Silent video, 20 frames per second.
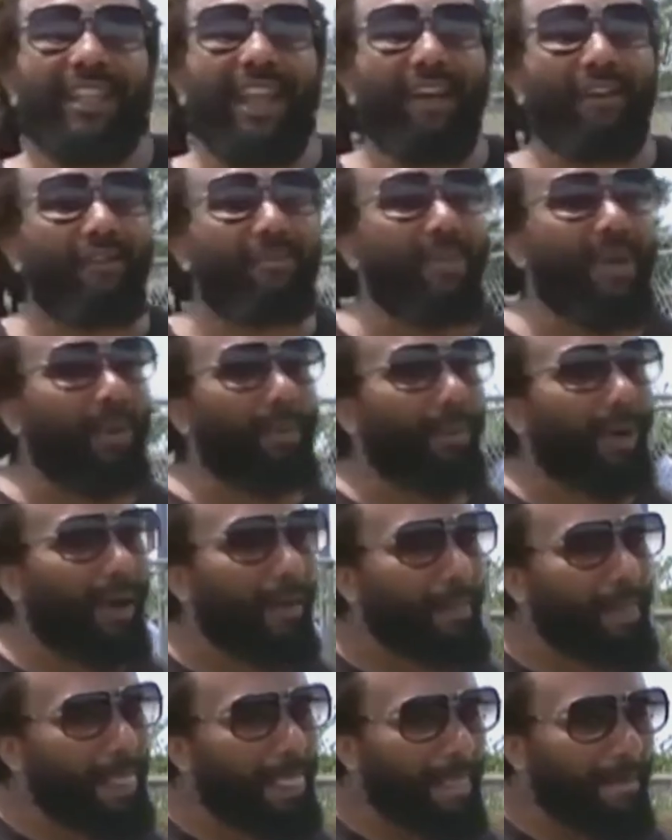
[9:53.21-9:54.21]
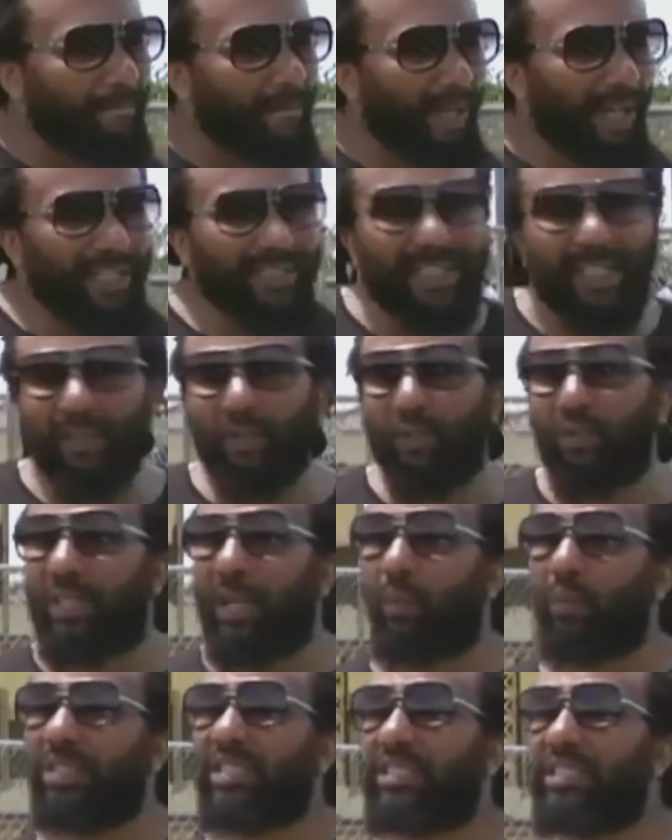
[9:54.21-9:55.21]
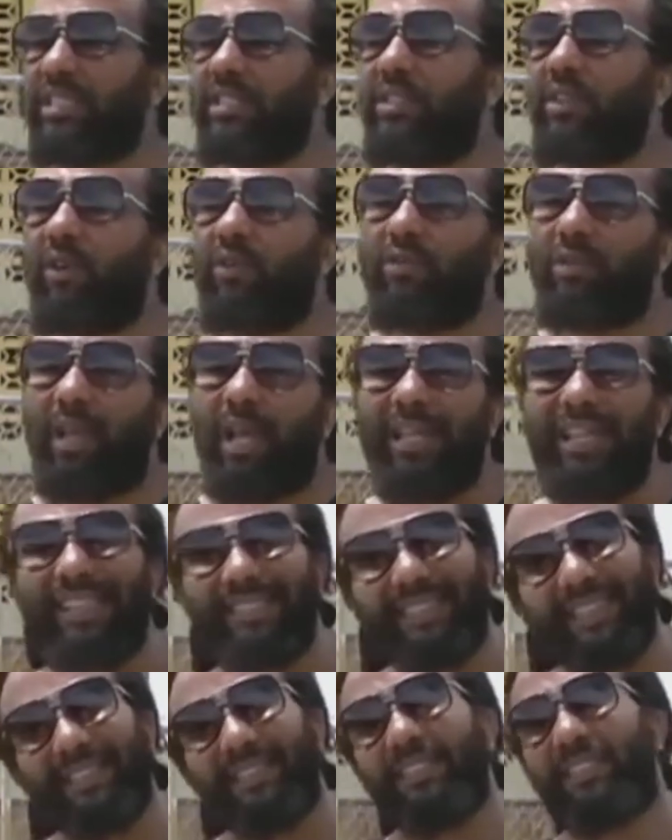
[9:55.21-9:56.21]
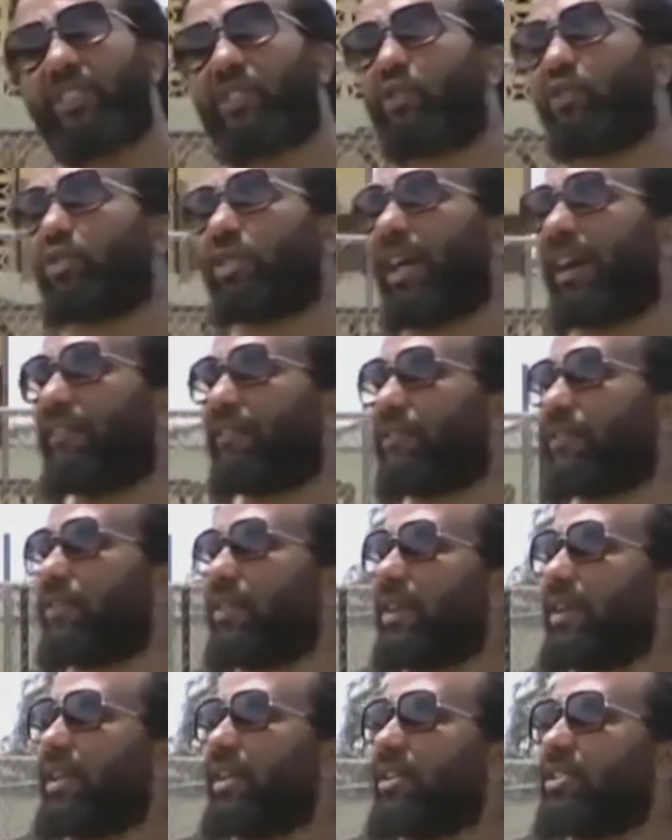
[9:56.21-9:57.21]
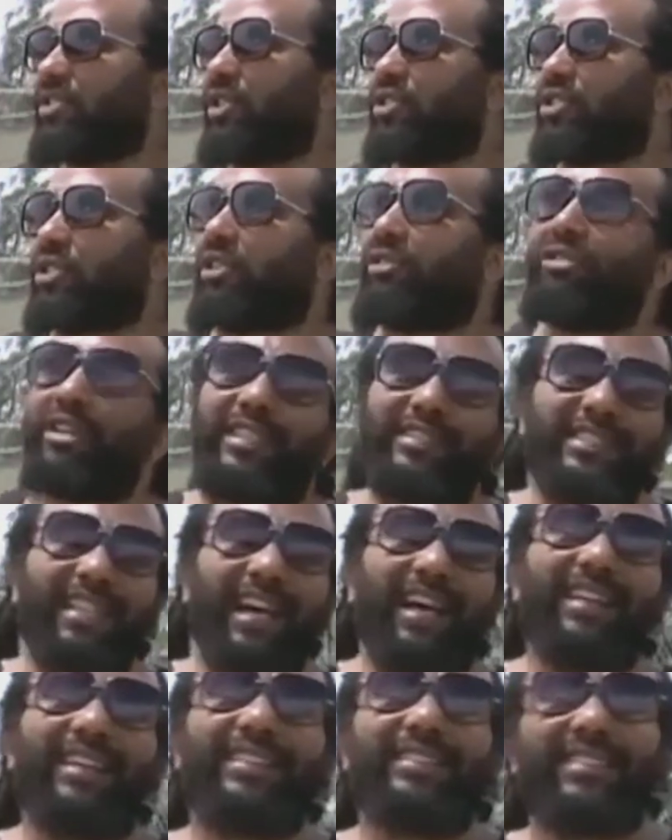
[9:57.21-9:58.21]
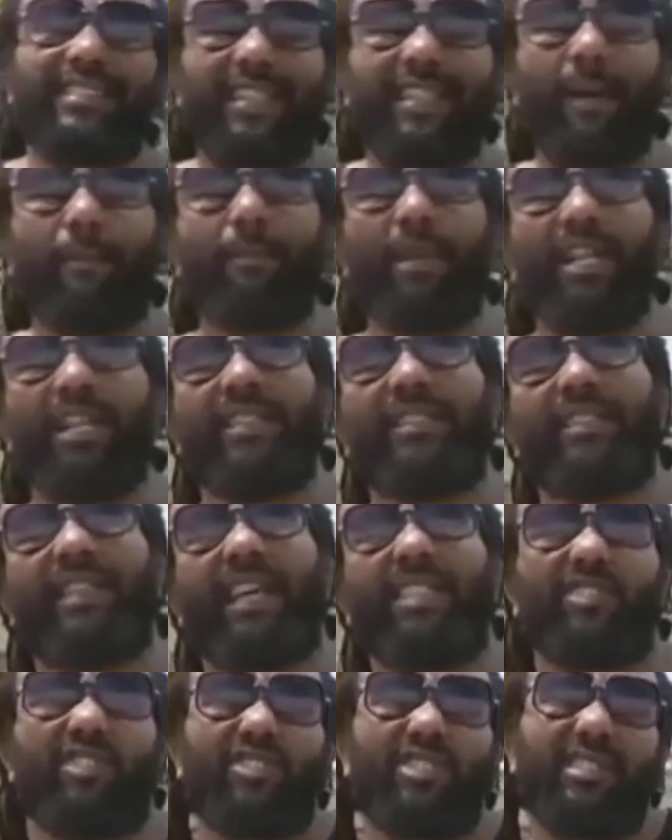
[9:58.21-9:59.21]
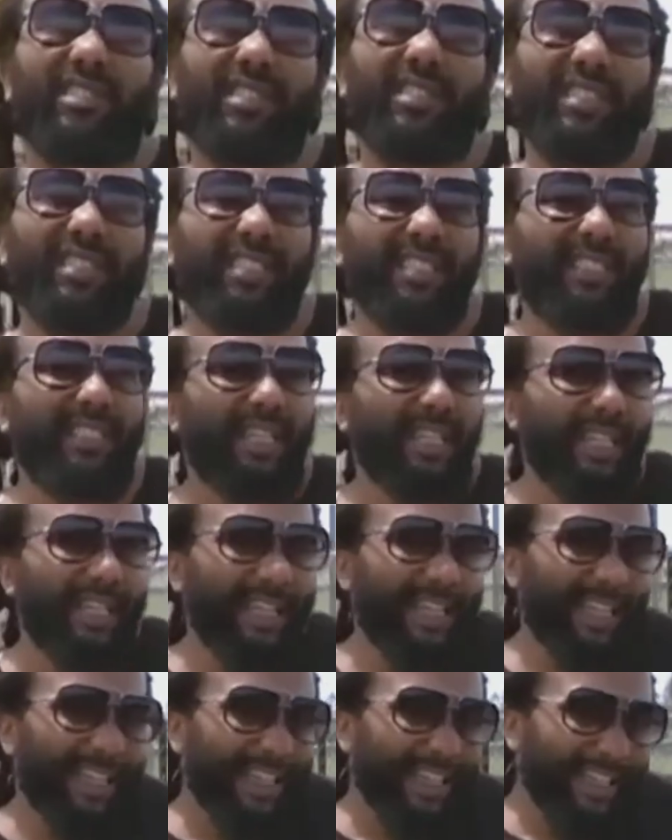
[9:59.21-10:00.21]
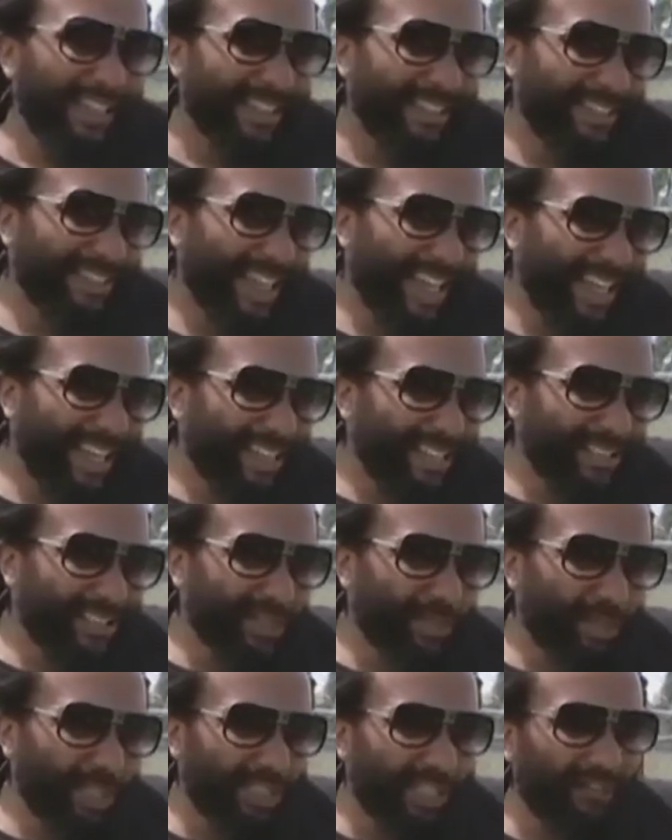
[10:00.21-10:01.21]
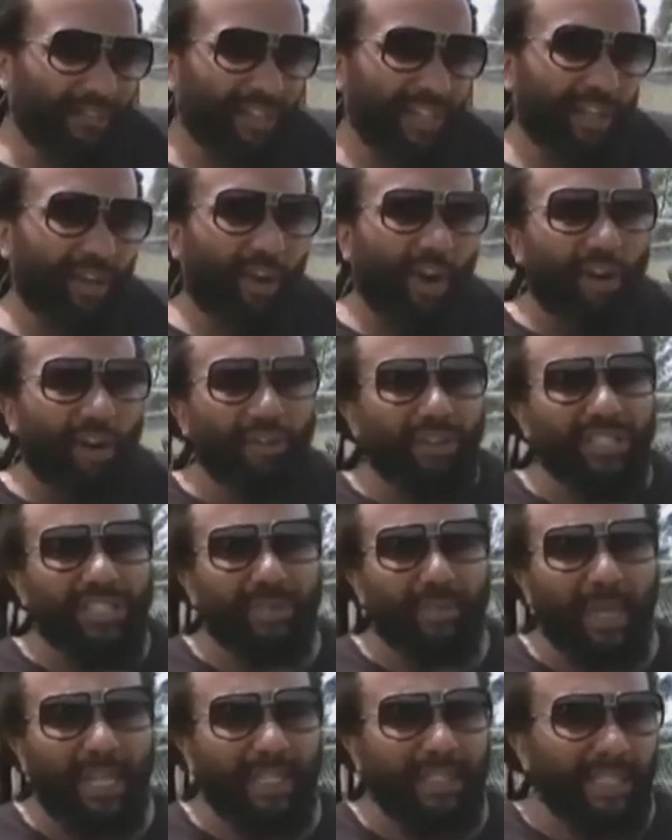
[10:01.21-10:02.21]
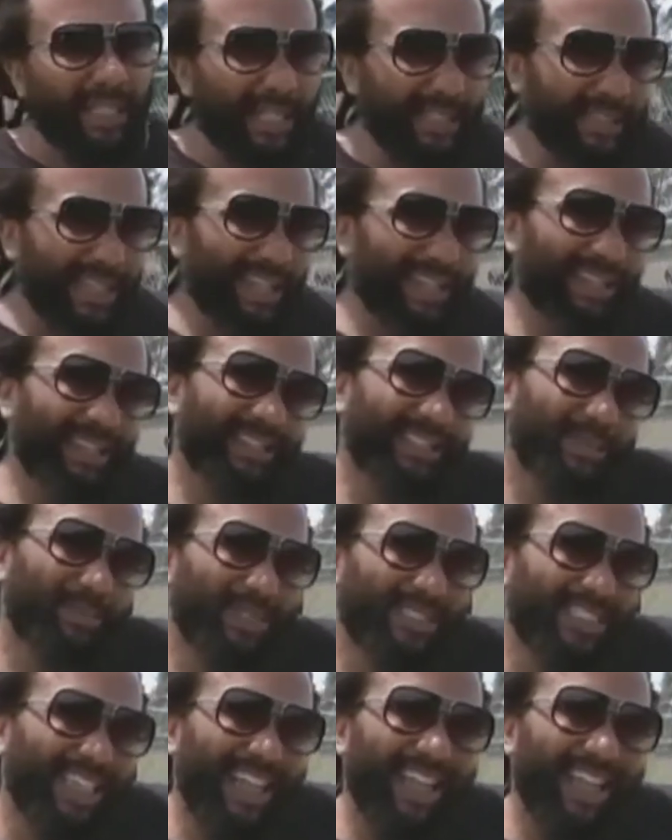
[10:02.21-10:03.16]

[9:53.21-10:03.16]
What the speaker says: And I remember as a youth, and we see it now, a lot of these youth have such great talents and ability and just need that little bit of encouragement, that little bit